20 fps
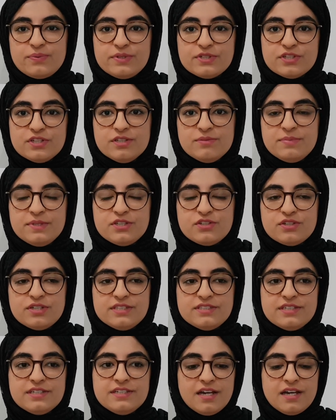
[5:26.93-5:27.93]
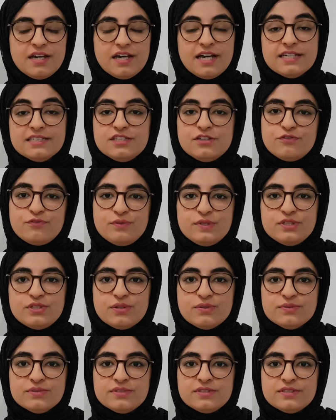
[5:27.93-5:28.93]
We shouldn't be treated as if we
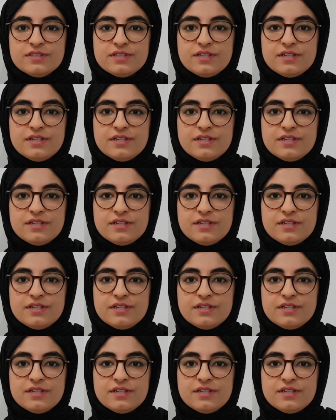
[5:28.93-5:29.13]
don't